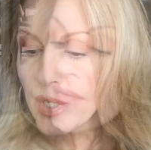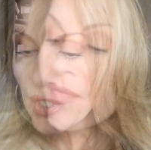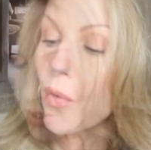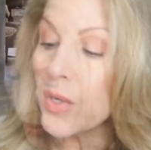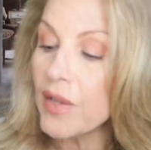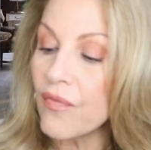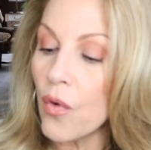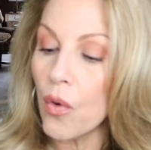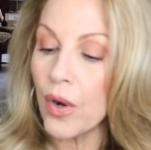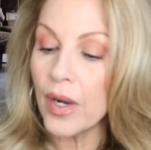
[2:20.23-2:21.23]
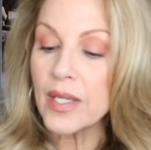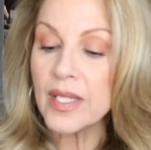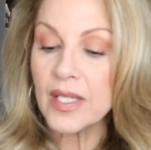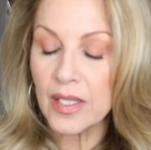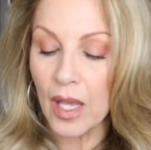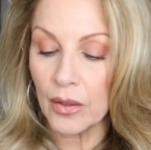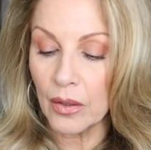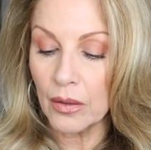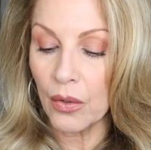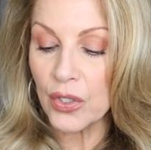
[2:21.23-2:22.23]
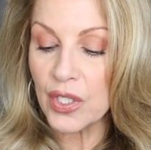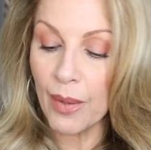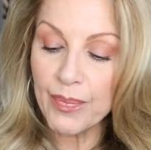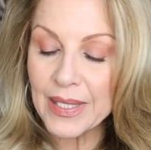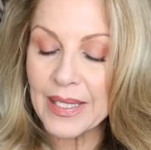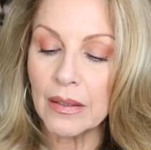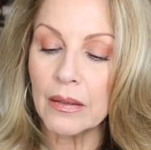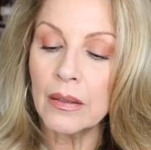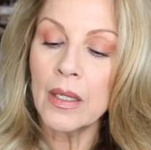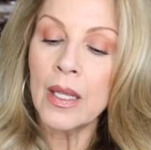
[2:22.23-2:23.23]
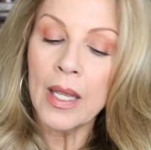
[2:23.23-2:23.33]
which forty-four Subtle or Subtil,